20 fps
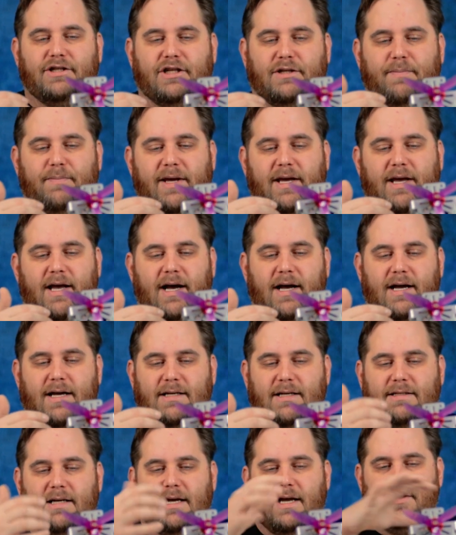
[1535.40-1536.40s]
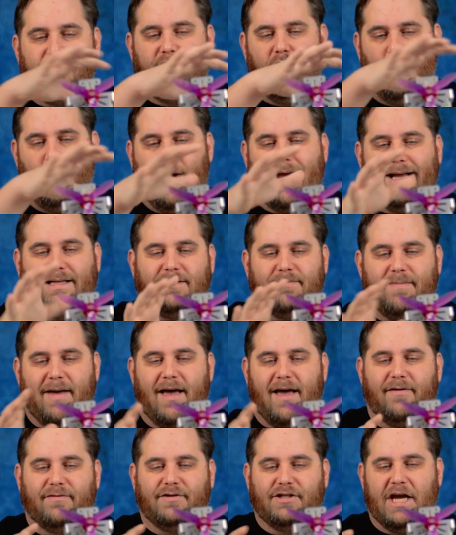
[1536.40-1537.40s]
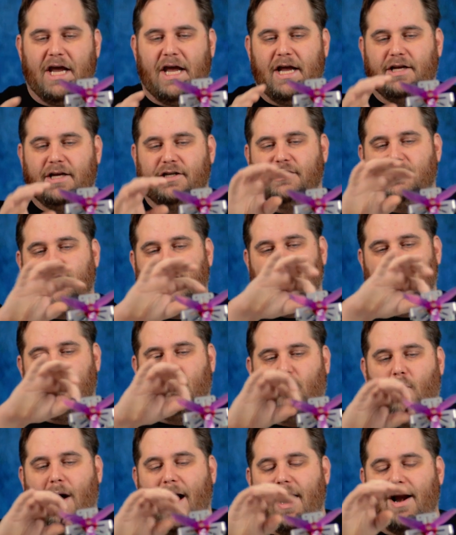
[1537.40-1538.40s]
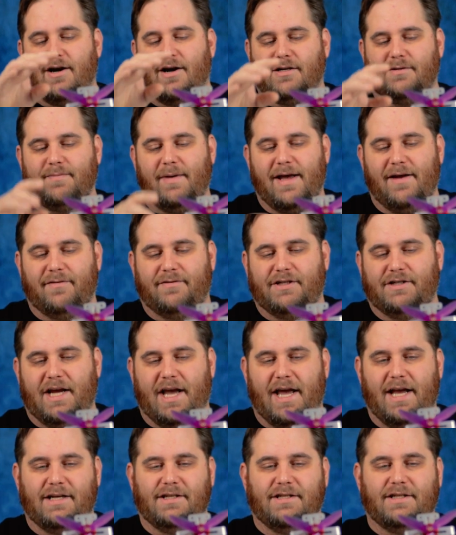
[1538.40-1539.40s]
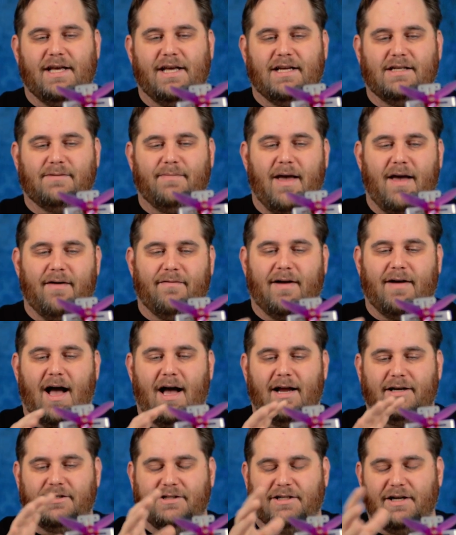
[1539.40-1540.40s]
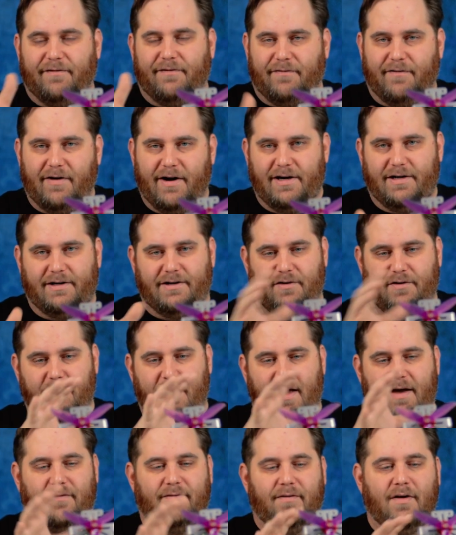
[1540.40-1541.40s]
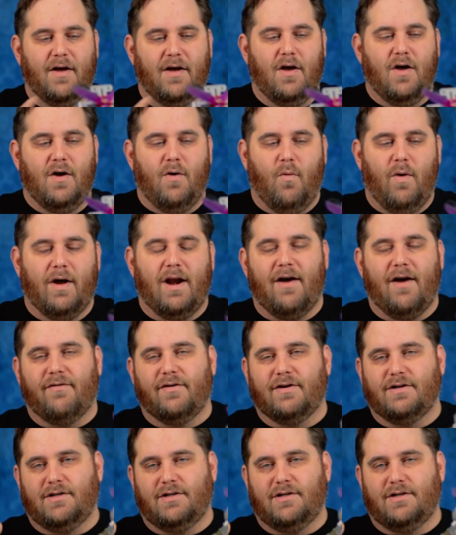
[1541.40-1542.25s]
just because the weights may have changed, the wires may have changed, things may have gotten different, you may have whatever.